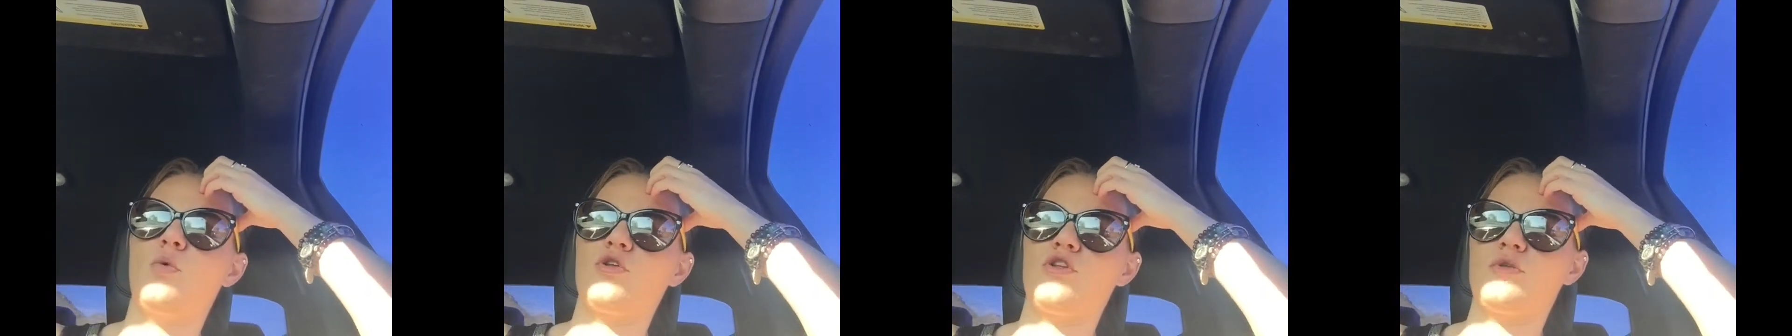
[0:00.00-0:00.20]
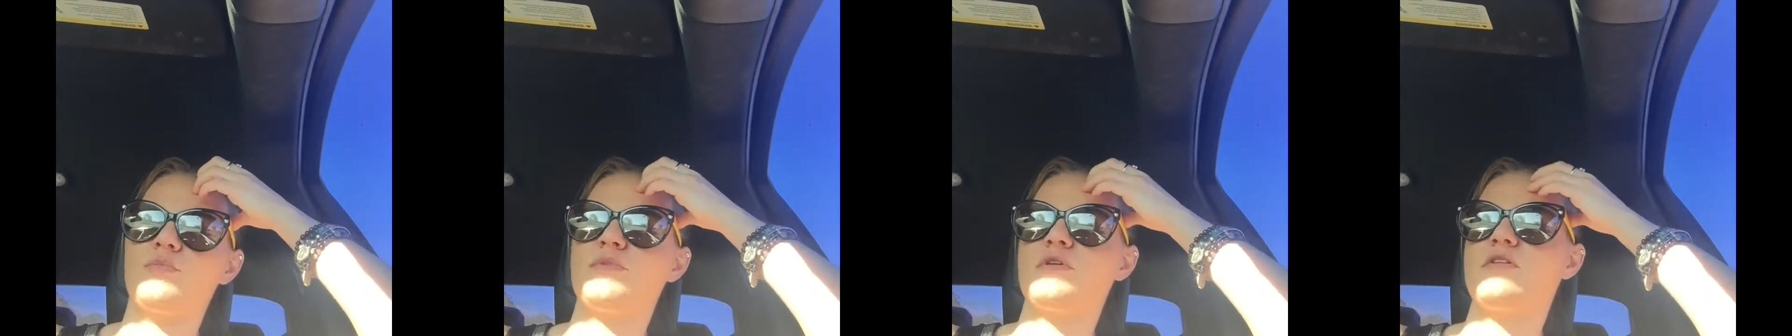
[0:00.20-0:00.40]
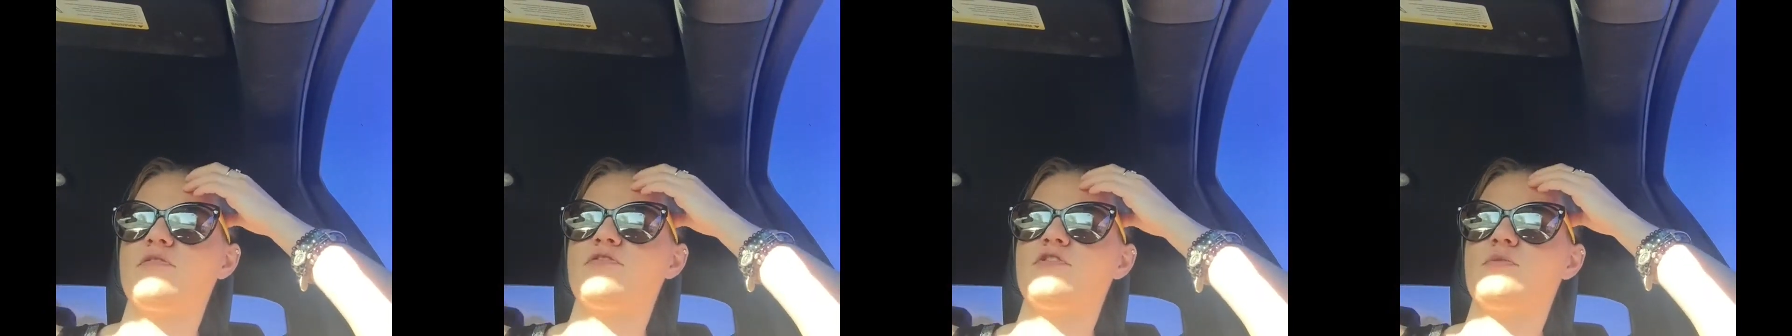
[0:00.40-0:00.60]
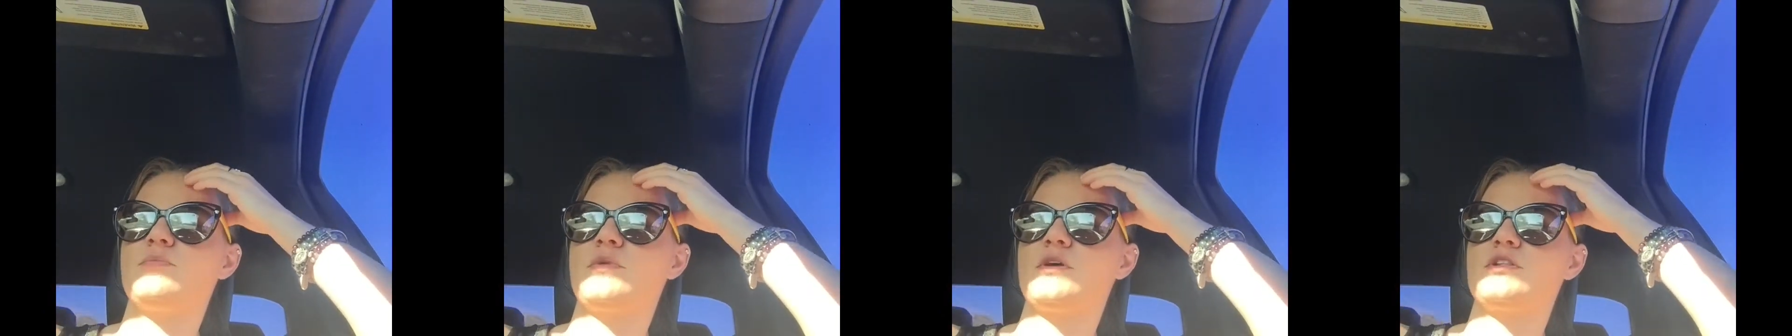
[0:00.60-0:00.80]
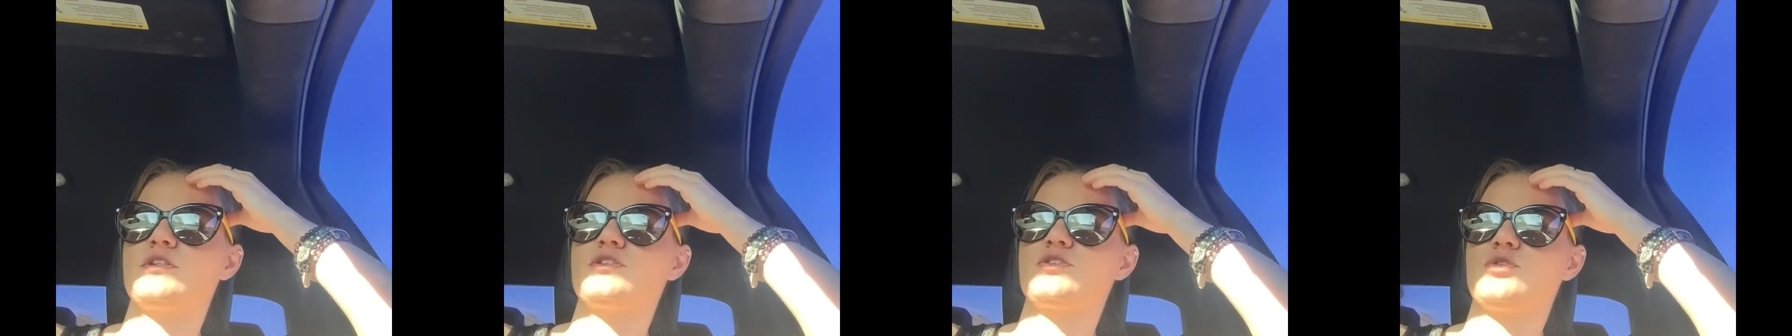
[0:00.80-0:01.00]
whether it be a few
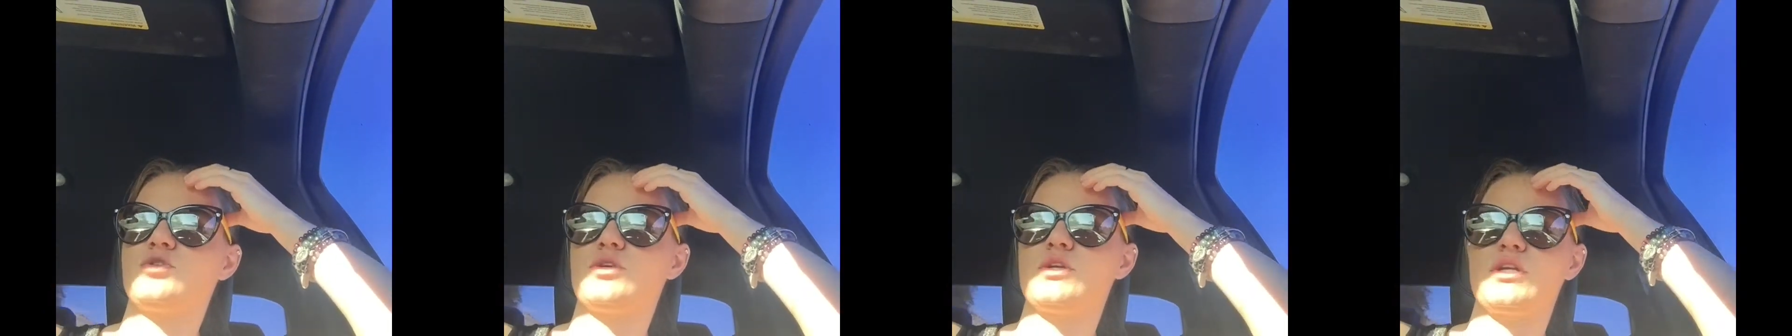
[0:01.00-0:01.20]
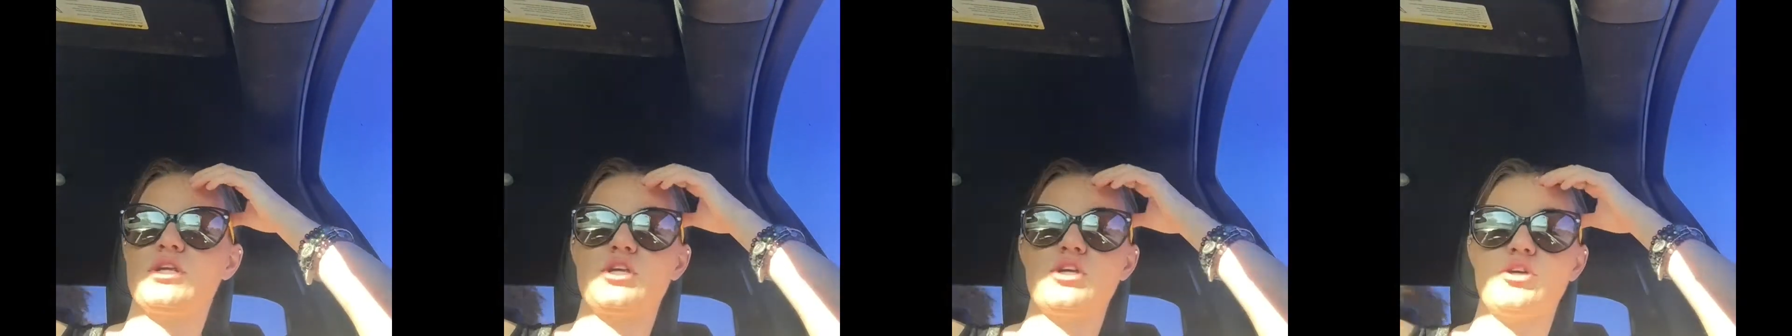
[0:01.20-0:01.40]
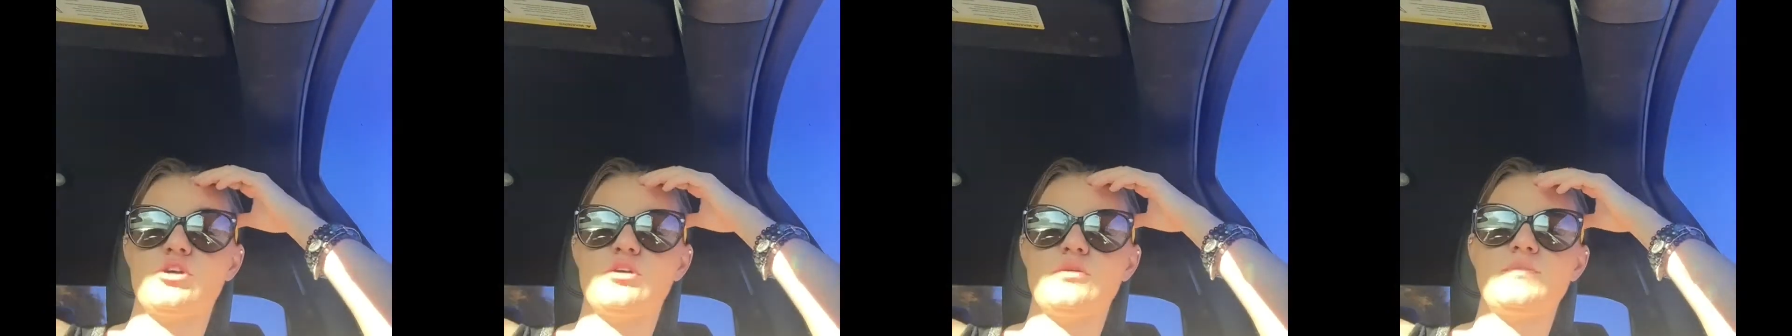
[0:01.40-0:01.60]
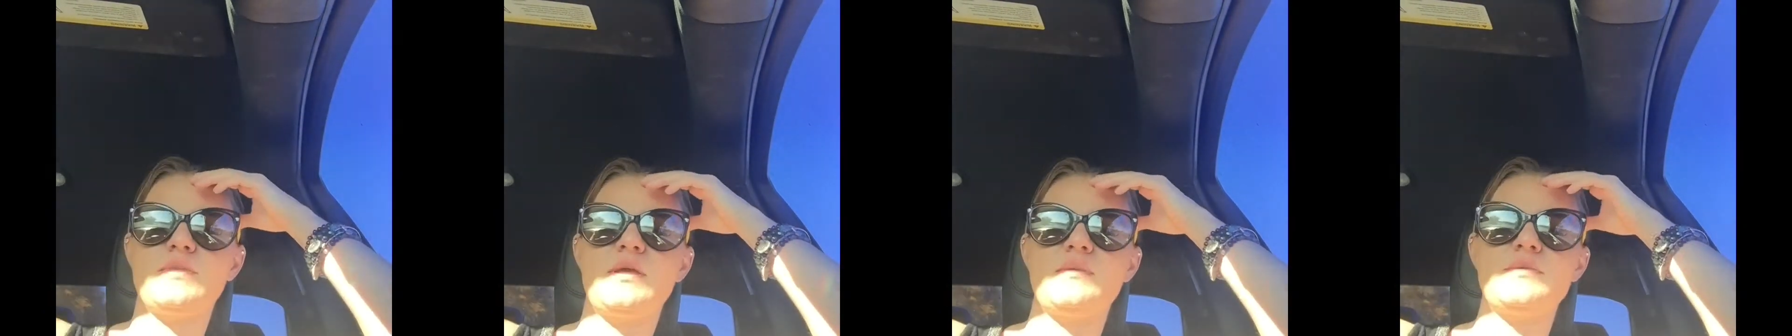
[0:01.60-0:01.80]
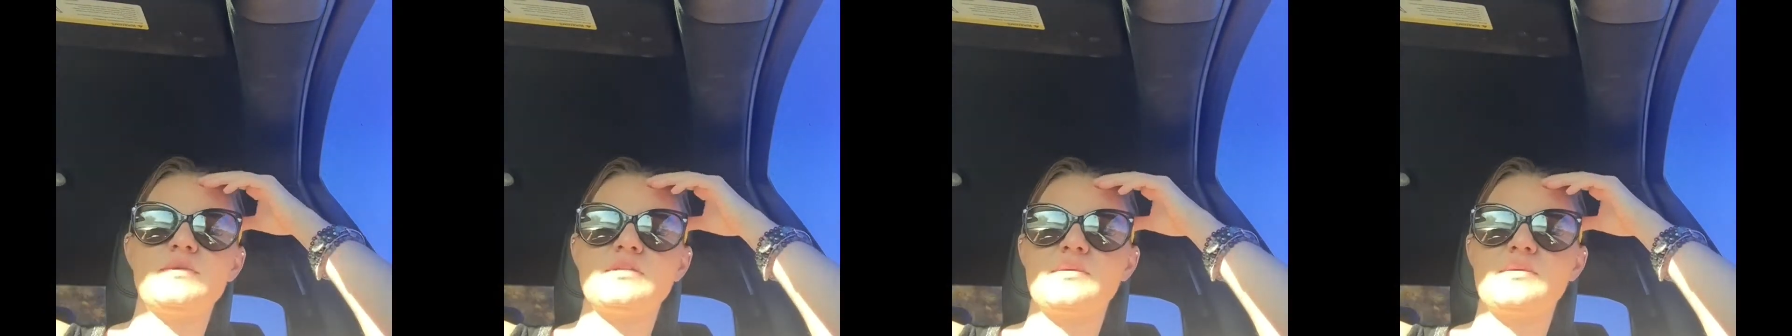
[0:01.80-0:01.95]
months or a year. Maybe